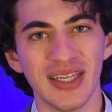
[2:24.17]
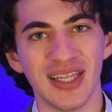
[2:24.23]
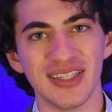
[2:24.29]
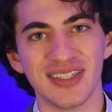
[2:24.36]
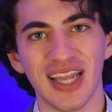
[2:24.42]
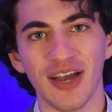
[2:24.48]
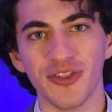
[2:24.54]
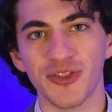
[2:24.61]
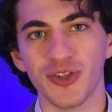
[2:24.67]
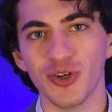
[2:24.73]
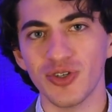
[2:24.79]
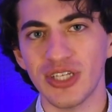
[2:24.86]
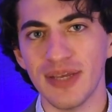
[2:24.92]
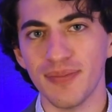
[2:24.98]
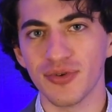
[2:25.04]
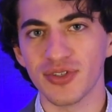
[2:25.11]
That's down
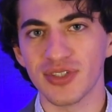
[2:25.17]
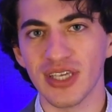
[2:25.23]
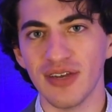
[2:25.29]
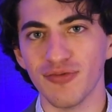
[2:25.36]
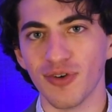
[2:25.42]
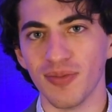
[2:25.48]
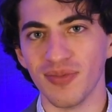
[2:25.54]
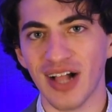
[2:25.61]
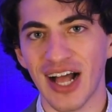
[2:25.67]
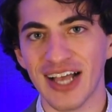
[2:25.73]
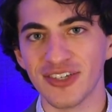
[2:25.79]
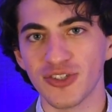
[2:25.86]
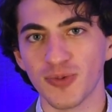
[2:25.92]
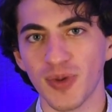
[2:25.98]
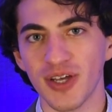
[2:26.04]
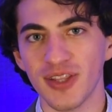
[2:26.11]
13% from
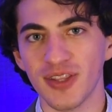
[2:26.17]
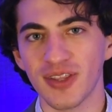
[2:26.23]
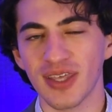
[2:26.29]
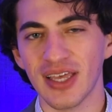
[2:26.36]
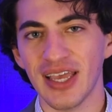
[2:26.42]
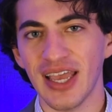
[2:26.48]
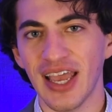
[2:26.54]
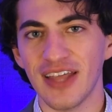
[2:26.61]
last month,